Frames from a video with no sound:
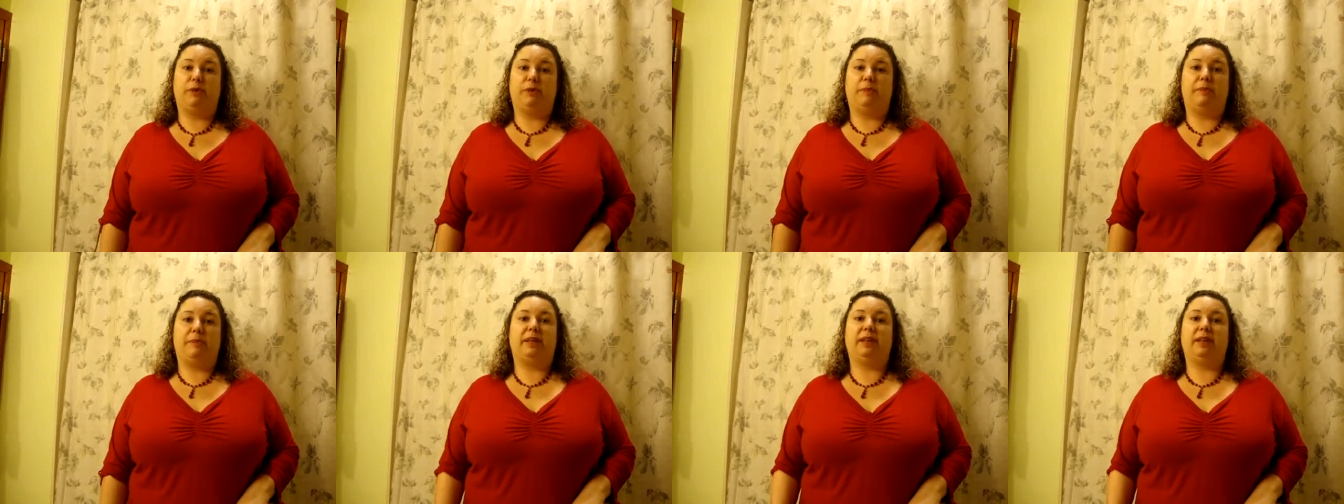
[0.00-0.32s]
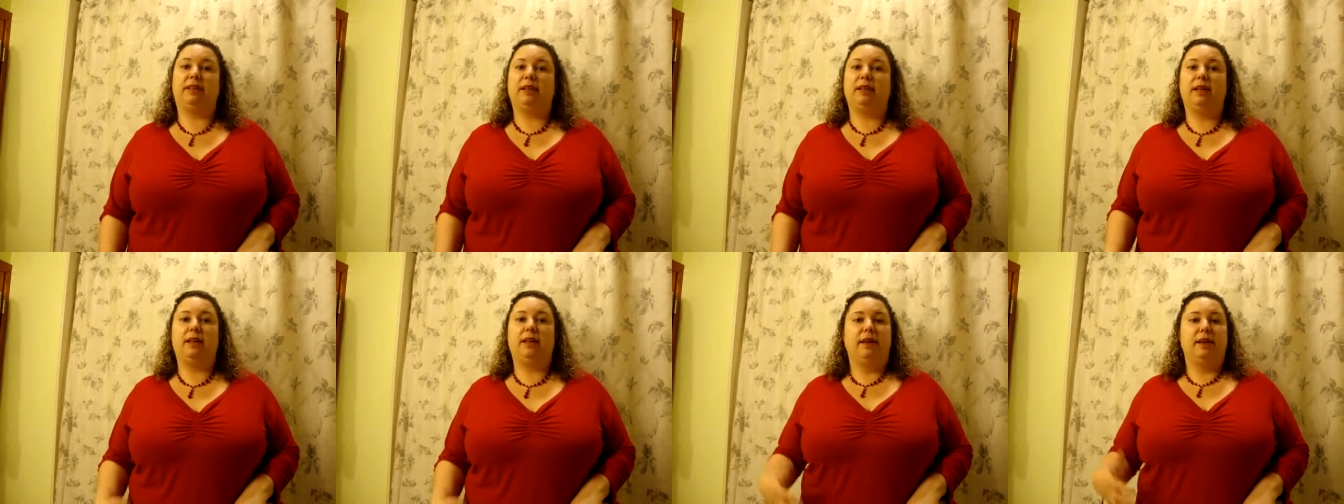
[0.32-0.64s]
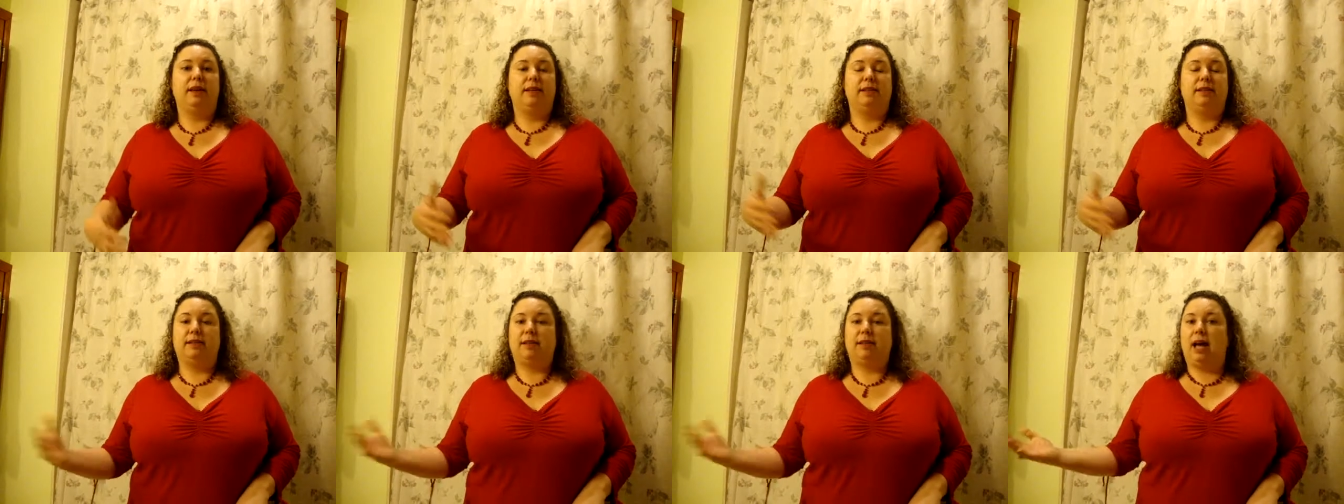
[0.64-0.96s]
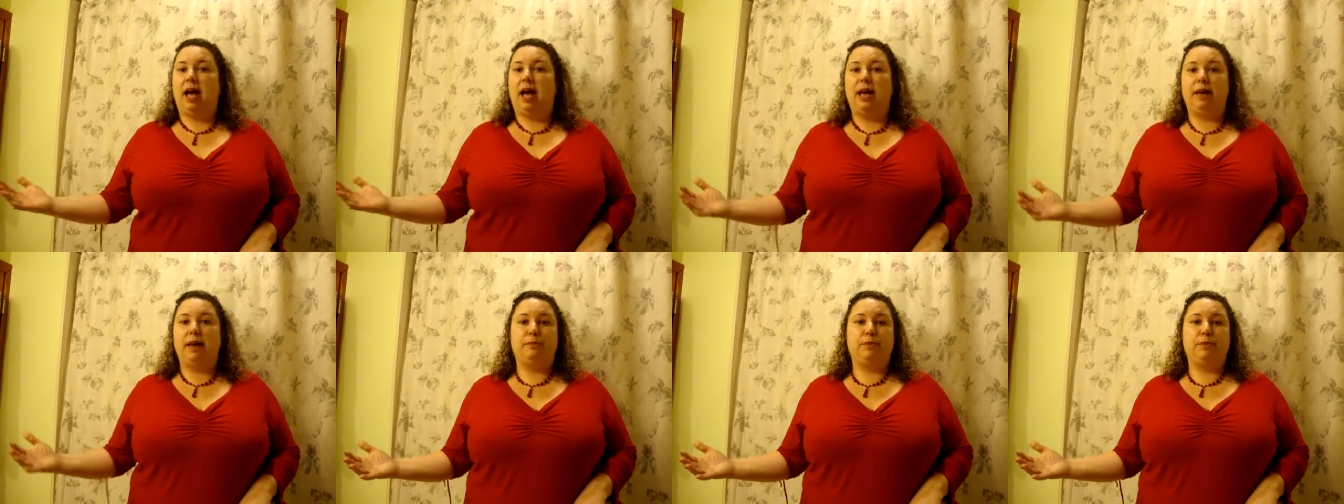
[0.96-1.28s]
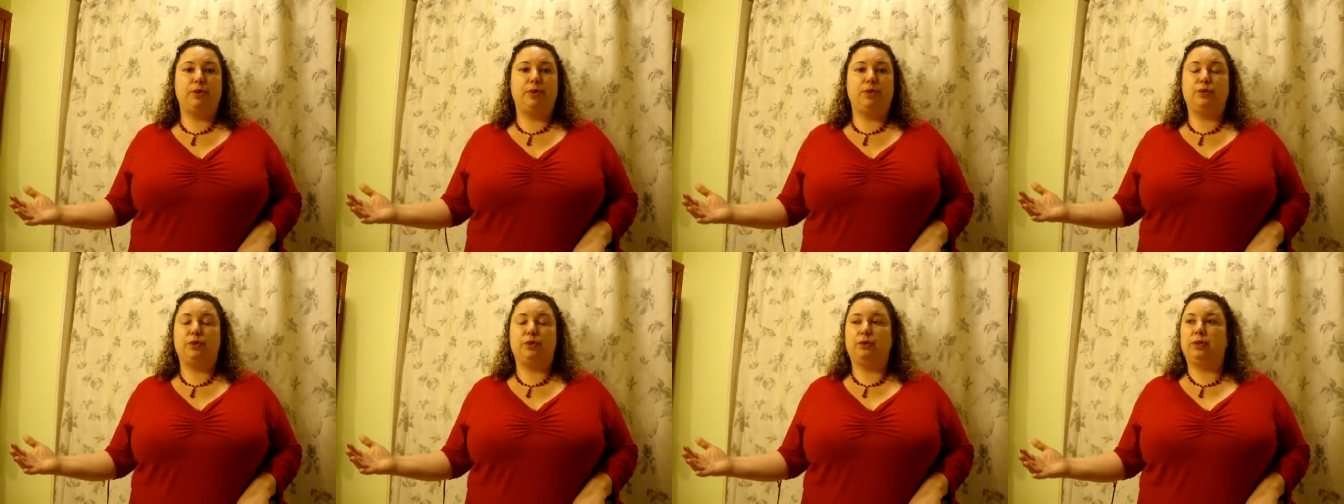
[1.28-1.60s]
I mean, Sky
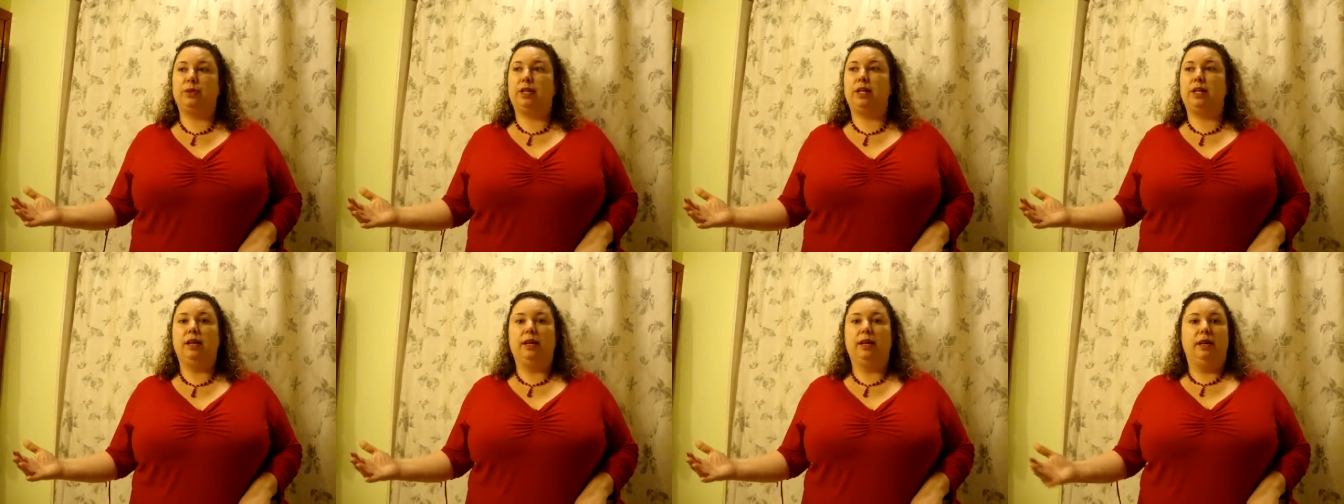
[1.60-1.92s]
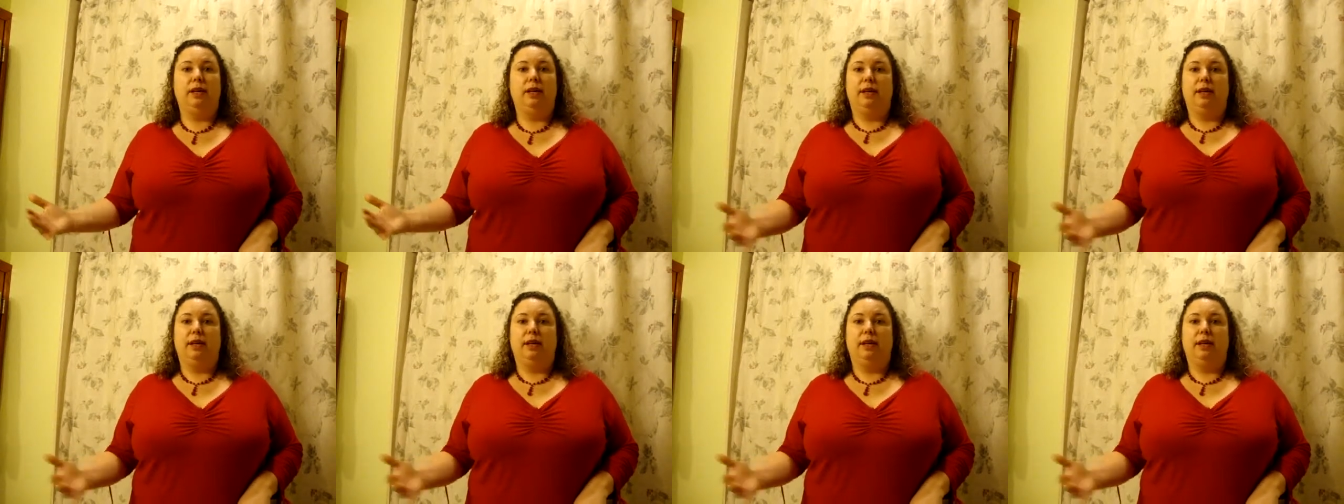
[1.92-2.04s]
Moon